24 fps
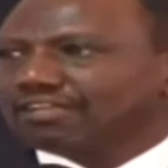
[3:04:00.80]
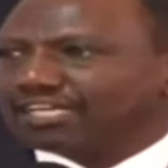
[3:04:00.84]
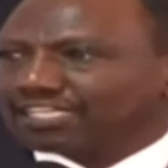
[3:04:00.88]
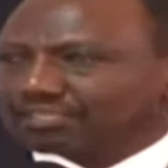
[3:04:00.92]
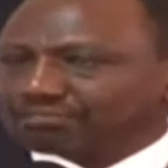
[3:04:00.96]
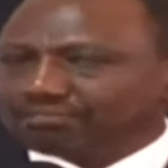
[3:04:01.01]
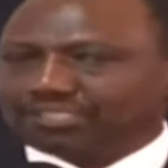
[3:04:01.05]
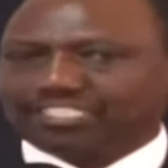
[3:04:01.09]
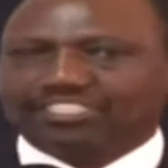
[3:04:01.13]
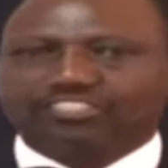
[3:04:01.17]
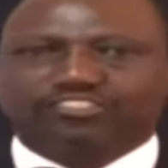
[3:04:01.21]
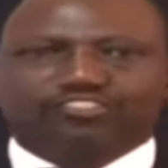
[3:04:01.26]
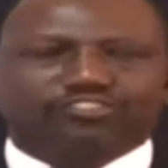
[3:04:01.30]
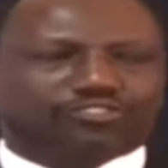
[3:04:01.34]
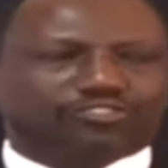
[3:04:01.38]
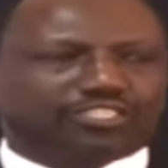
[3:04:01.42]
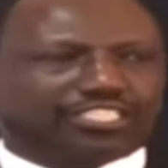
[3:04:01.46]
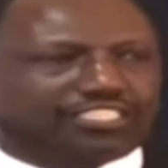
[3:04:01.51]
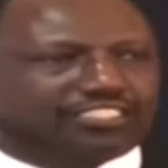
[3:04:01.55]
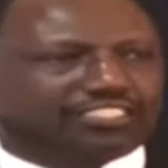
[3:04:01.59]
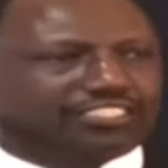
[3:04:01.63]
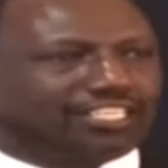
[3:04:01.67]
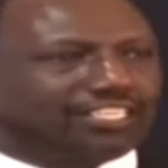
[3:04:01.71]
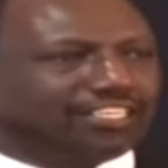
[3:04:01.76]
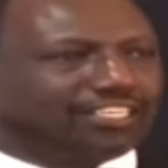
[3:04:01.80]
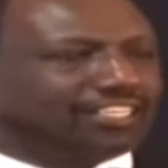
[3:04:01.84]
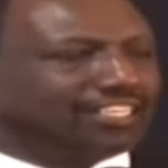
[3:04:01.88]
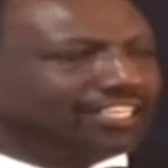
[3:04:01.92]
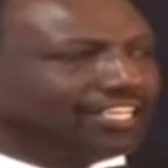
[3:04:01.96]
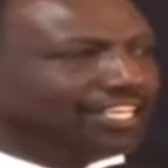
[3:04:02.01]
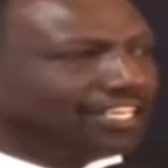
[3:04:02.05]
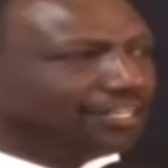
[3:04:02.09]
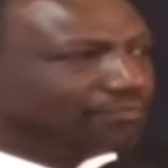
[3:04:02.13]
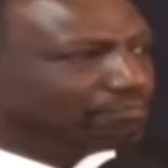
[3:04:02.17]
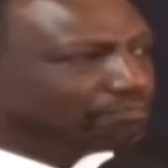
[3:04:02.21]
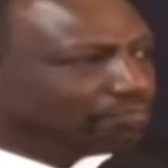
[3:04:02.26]

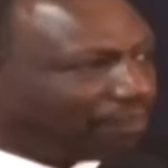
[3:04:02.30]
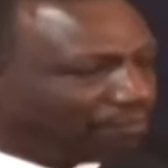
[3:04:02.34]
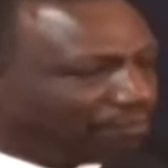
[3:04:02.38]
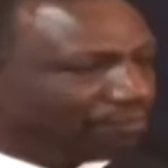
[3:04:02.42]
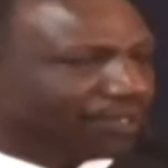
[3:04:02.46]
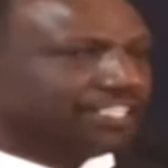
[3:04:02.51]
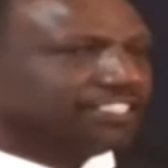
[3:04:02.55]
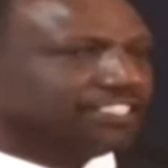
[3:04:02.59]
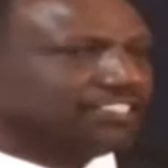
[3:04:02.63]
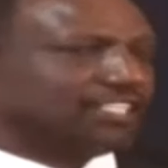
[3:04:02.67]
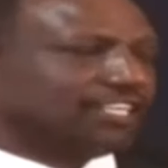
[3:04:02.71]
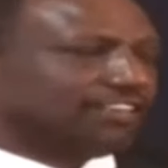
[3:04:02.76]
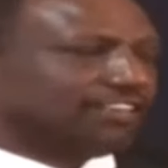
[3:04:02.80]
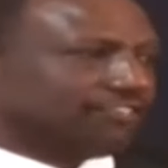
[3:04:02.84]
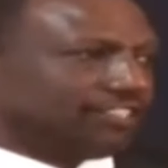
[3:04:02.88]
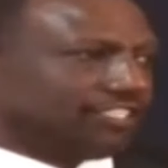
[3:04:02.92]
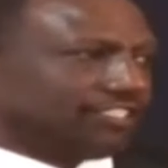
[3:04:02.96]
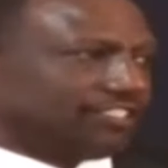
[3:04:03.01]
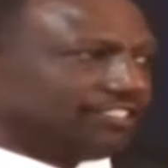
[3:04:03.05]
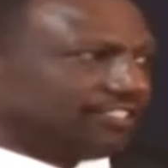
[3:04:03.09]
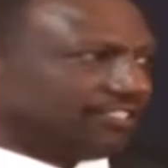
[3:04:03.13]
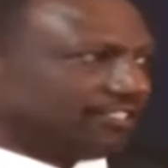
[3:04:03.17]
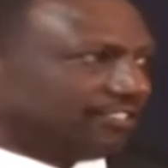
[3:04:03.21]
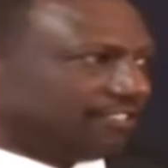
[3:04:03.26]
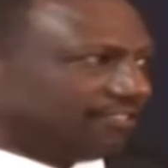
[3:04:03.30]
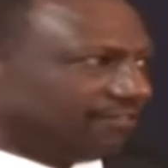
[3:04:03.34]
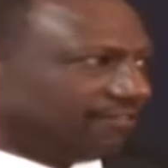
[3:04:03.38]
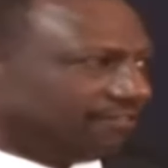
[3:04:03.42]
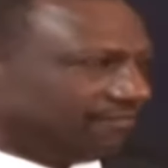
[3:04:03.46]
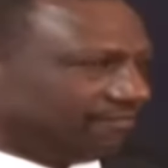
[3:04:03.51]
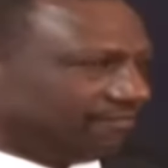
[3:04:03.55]
administrator and public servant,